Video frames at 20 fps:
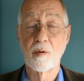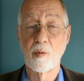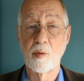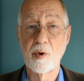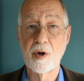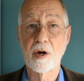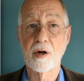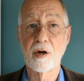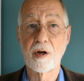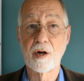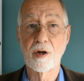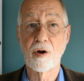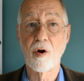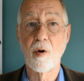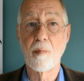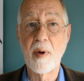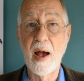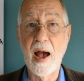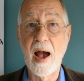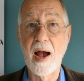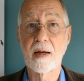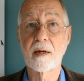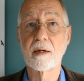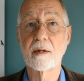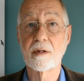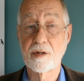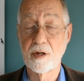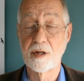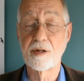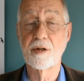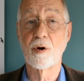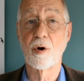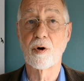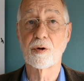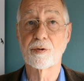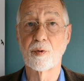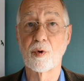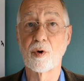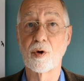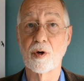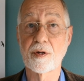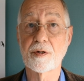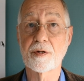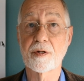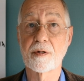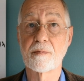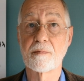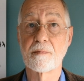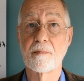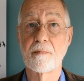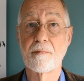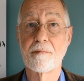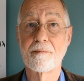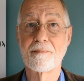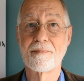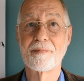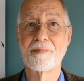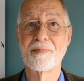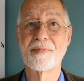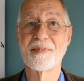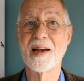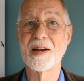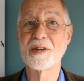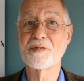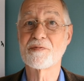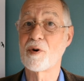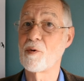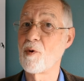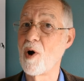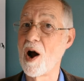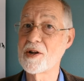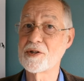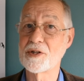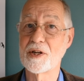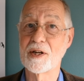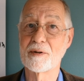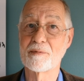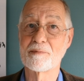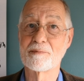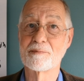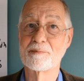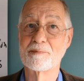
we are going to go back to the old rules. Thanks for watching.